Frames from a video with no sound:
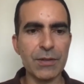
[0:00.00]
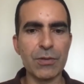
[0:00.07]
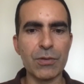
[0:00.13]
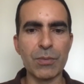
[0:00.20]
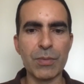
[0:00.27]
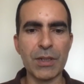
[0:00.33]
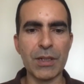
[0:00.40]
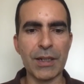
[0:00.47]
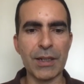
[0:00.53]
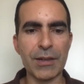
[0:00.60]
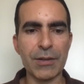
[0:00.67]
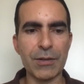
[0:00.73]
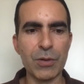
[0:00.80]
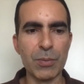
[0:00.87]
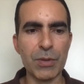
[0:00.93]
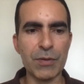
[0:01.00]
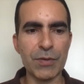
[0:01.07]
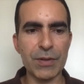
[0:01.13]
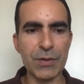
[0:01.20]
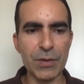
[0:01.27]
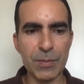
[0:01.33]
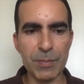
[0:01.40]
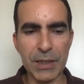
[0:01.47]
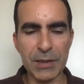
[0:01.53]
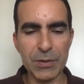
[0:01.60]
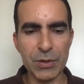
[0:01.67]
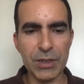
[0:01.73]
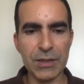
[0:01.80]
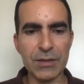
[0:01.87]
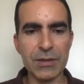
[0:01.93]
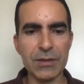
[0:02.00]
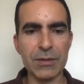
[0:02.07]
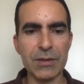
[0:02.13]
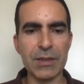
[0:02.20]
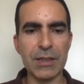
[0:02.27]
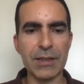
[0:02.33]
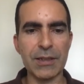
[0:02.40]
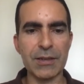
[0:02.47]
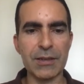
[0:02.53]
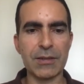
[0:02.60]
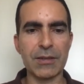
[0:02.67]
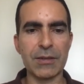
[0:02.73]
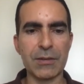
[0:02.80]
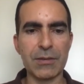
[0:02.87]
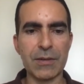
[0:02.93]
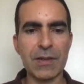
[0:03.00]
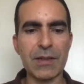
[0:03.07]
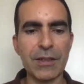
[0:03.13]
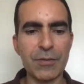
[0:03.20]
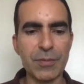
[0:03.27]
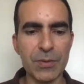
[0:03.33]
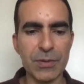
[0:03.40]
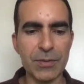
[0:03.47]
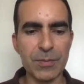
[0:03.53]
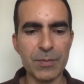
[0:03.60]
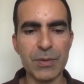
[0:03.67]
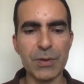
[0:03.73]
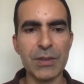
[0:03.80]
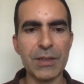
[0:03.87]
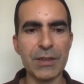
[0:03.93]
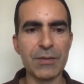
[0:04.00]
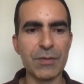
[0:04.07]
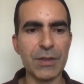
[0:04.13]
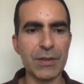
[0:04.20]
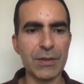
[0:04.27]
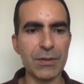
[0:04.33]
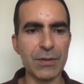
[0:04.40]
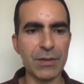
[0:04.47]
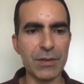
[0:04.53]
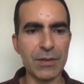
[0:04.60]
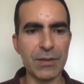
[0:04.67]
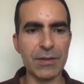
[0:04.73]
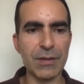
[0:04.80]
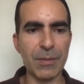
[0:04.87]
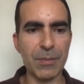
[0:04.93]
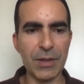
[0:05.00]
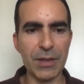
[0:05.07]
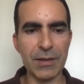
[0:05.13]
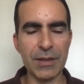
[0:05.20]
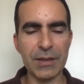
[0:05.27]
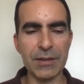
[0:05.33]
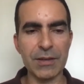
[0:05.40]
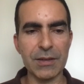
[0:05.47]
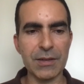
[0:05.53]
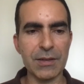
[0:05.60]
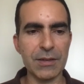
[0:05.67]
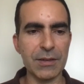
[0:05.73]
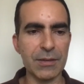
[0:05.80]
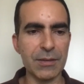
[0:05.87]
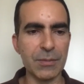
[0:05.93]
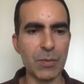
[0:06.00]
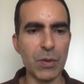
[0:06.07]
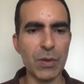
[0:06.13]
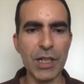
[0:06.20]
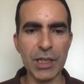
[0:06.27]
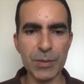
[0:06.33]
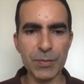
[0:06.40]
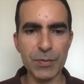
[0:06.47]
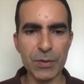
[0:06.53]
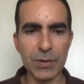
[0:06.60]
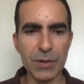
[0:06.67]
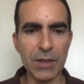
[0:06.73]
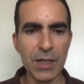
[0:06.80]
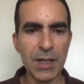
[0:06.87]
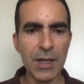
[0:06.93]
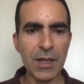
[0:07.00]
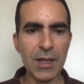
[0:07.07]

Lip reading: It could be like human versus pathogen. So it's like safe protein versus something that is more harmful.